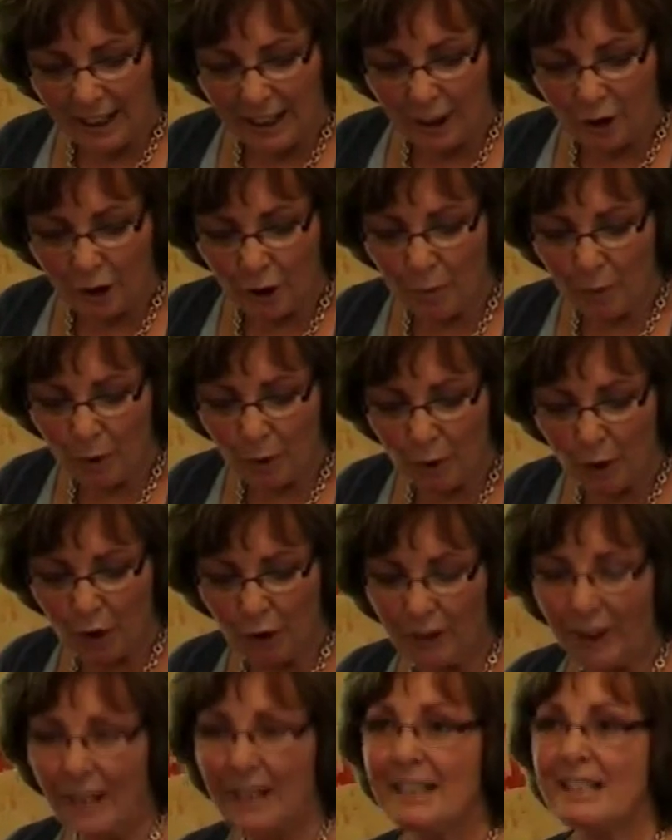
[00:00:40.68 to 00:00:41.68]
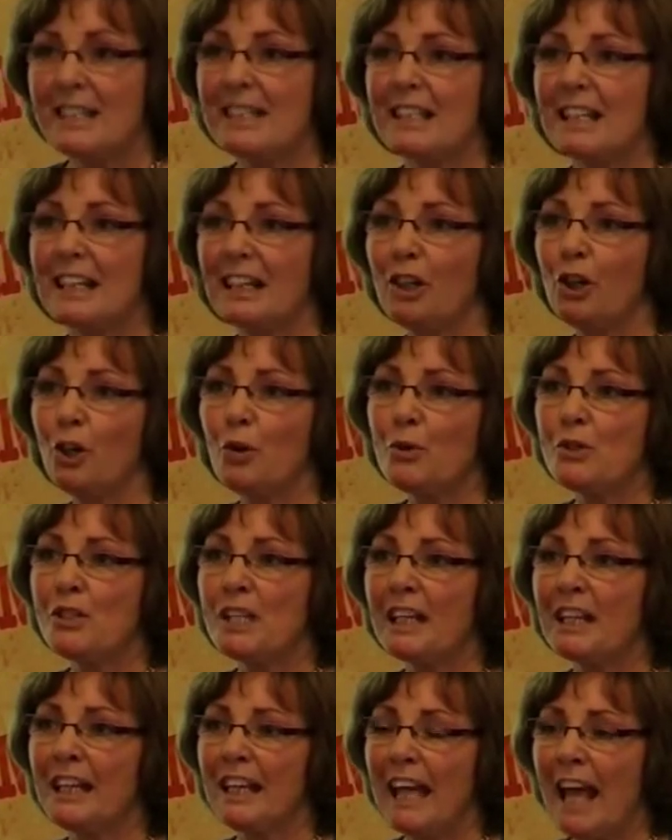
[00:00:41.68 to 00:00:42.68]
And number one, it's
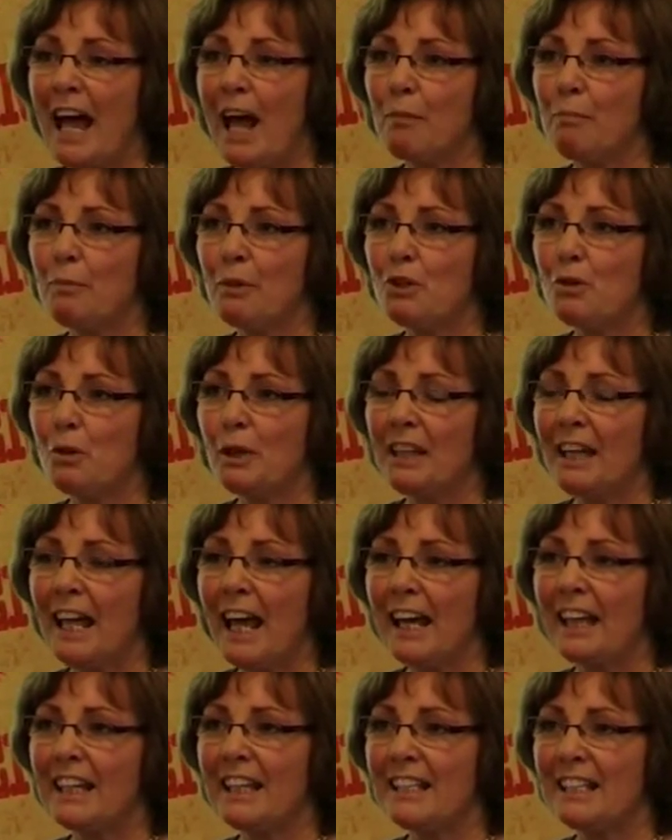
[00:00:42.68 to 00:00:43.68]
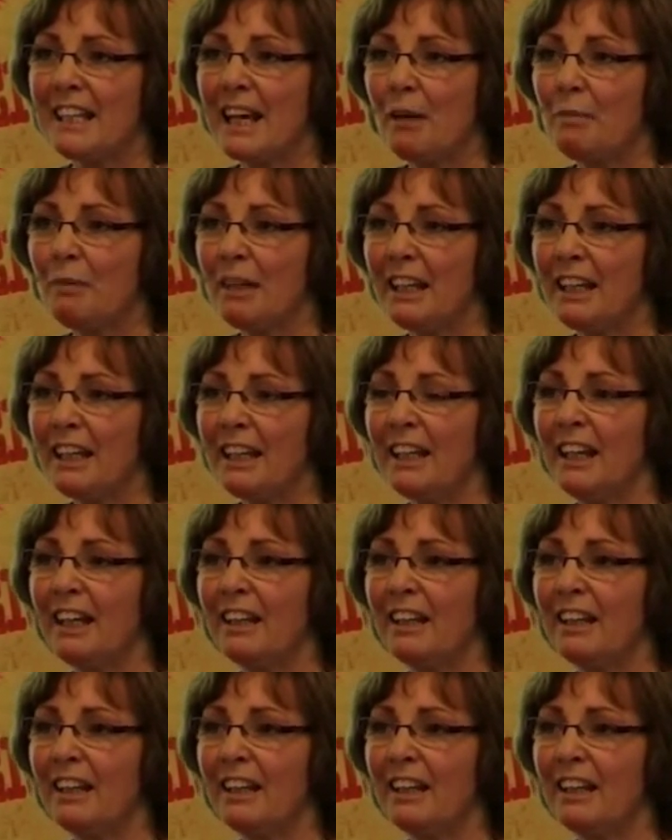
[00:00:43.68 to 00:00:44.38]
closing the gap between the academic